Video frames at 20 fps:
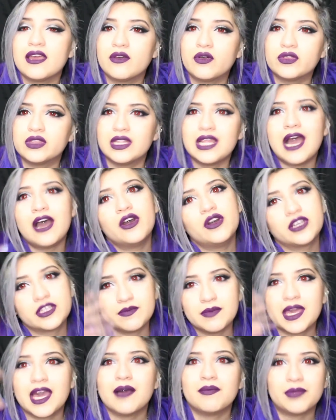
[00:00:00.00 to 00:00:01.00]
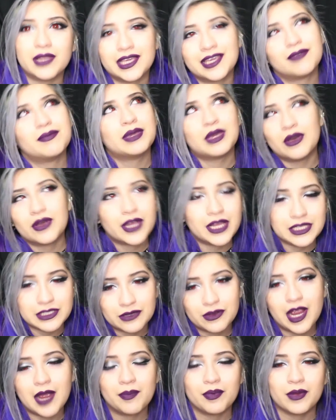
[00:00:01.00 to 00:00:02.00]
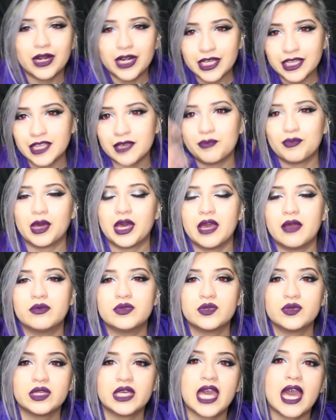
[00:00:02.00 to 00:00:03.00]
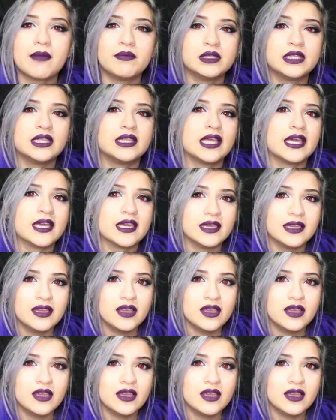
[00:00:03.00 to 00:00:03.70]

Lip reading: Well, not hooked me up, like give me all kinds of crap or anything, but I was really happy that they